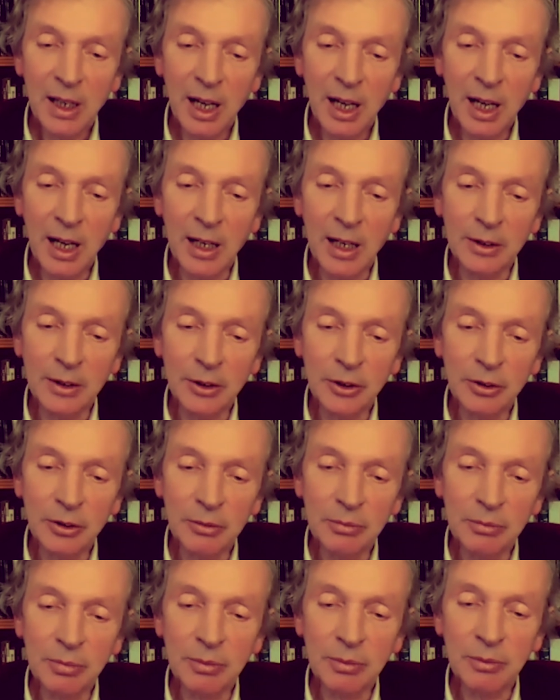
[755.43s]
And
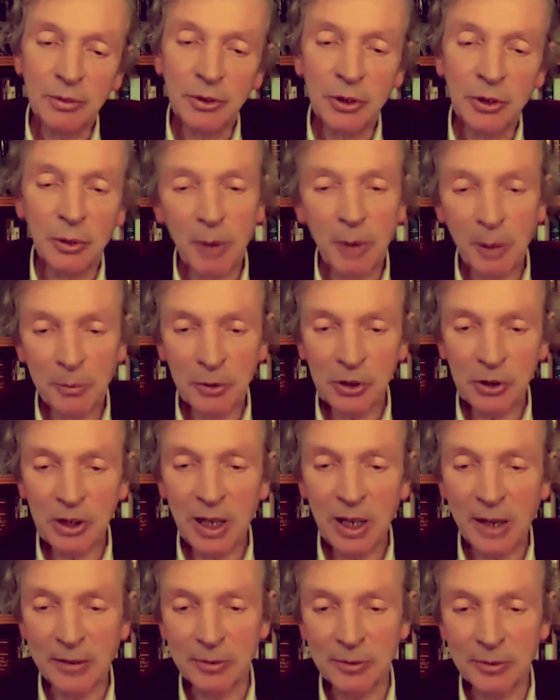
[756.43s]
so one was
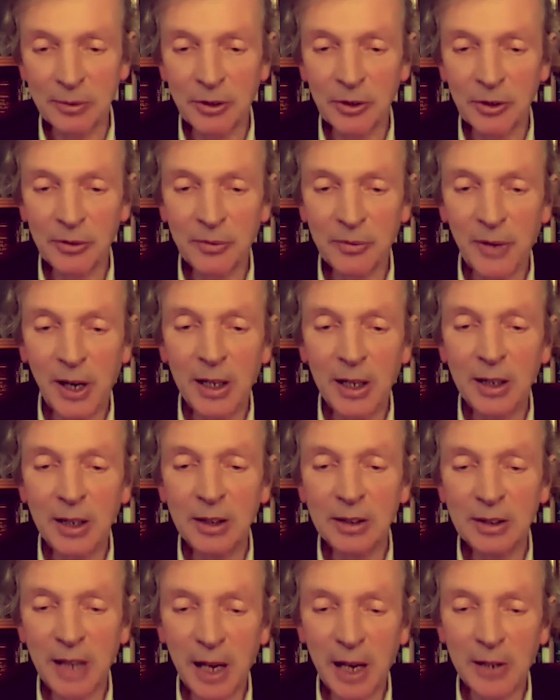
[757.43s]
left with this very
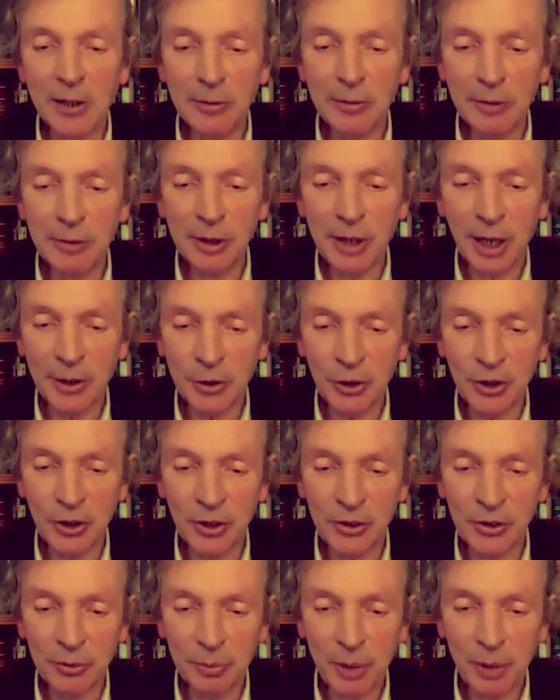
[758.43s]
narrow
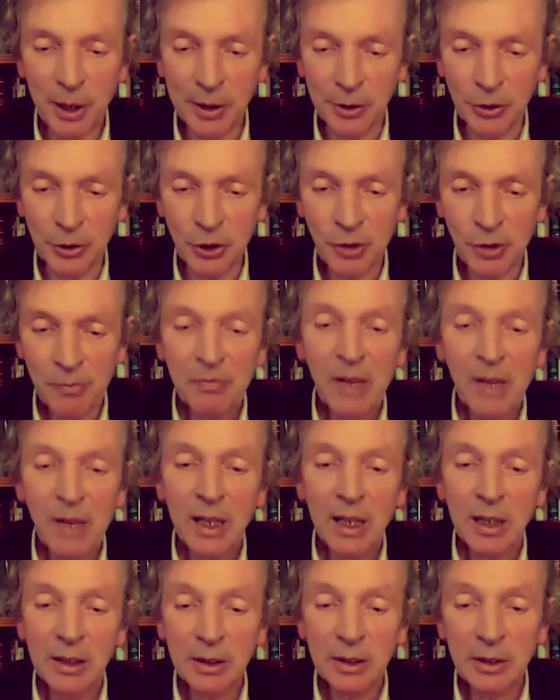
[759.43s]
reductionist approach.
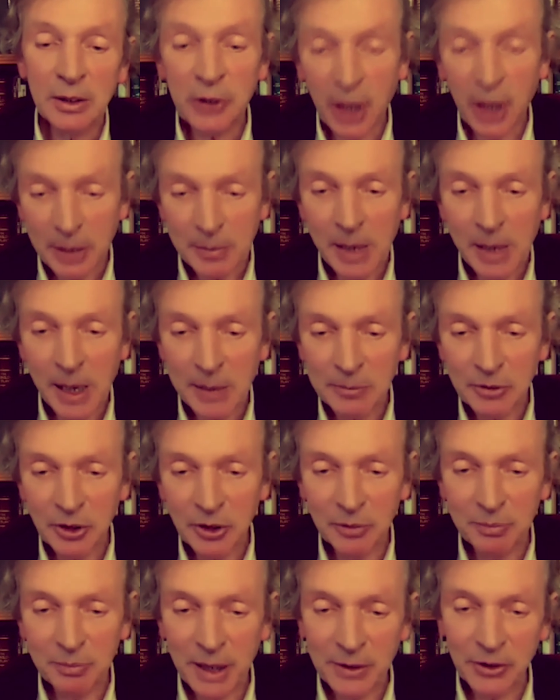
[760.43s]
The same happened
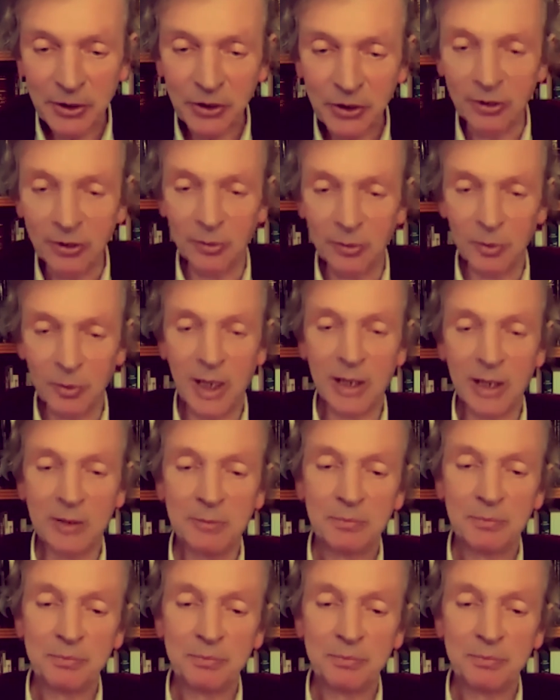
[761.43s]
in medicine, where